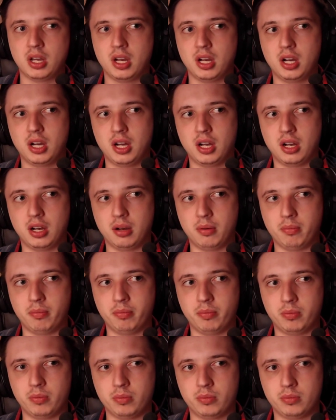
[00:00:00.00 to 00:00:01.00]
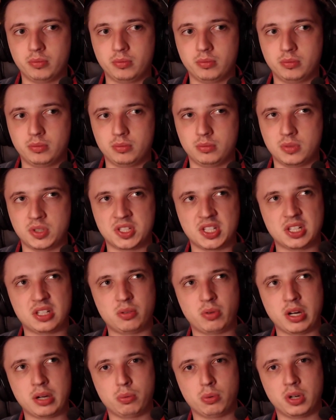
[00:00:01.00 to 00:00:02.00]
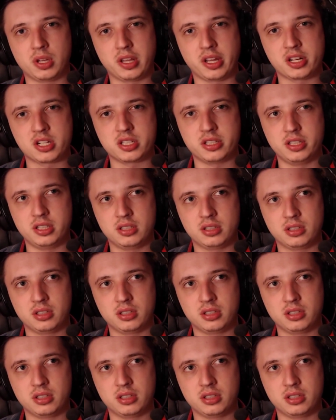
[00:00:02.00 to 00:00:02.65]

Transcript: is that the right word actually?